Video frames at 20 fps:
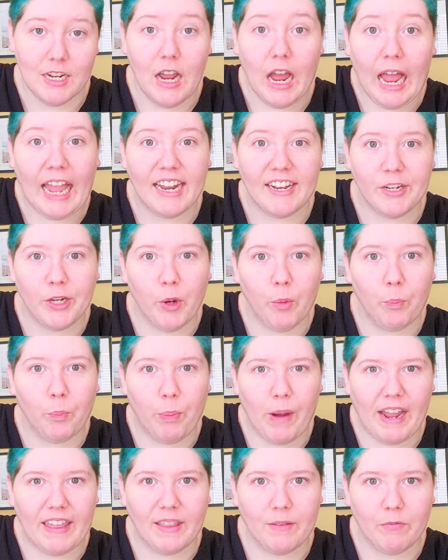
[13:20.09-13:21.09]
I had to go
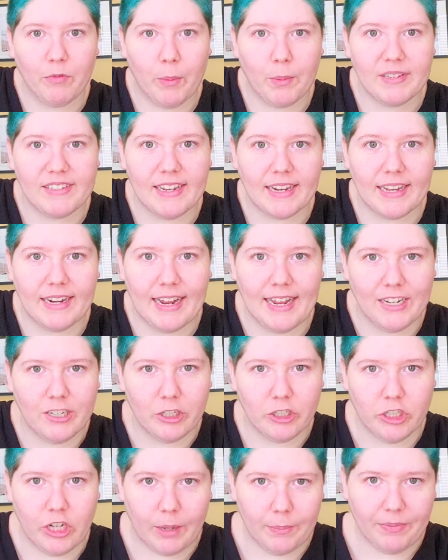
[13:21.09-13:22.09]
buy them from a secondhand
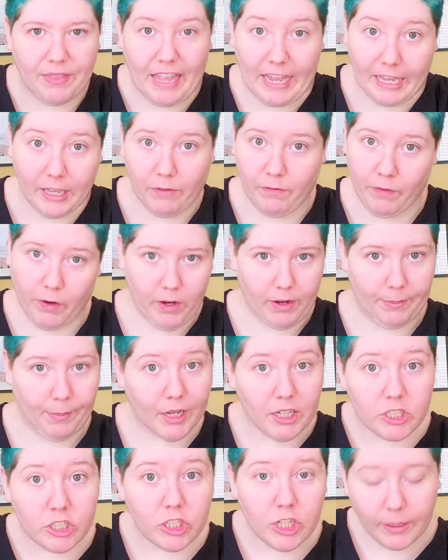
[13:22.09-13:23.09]
shop. Thank you very
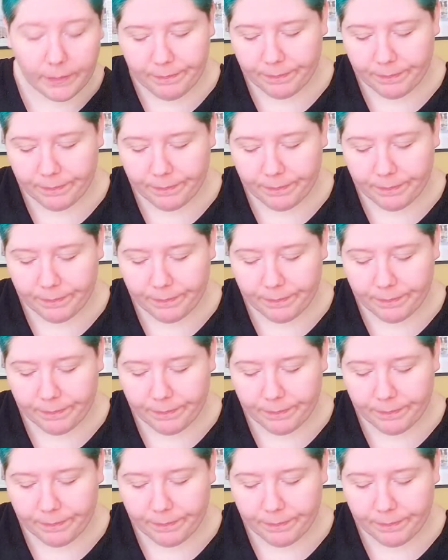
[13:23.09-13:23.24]
much.